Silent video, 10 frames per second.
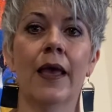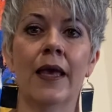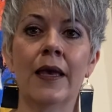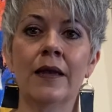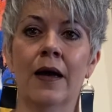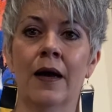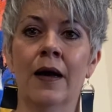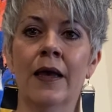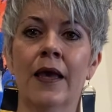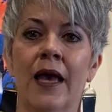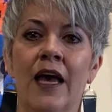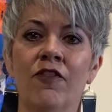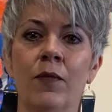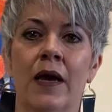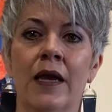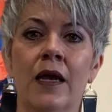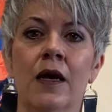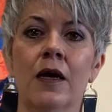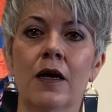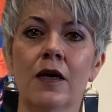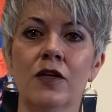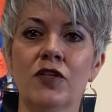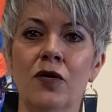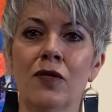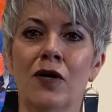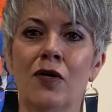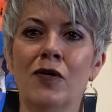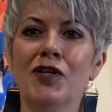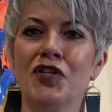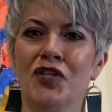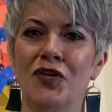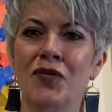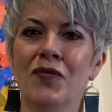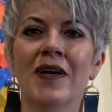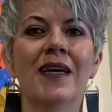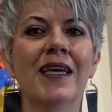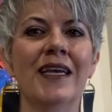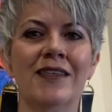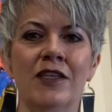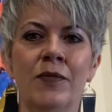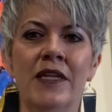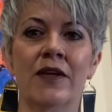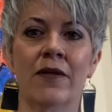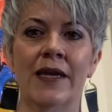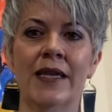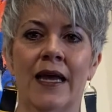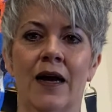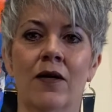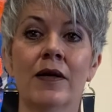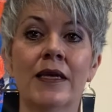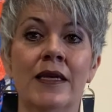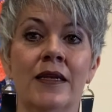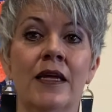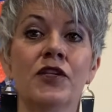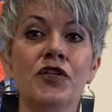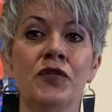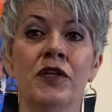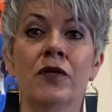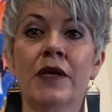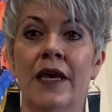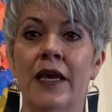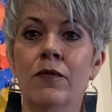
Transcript: and I have my solo show exhibiting right now in Studio K,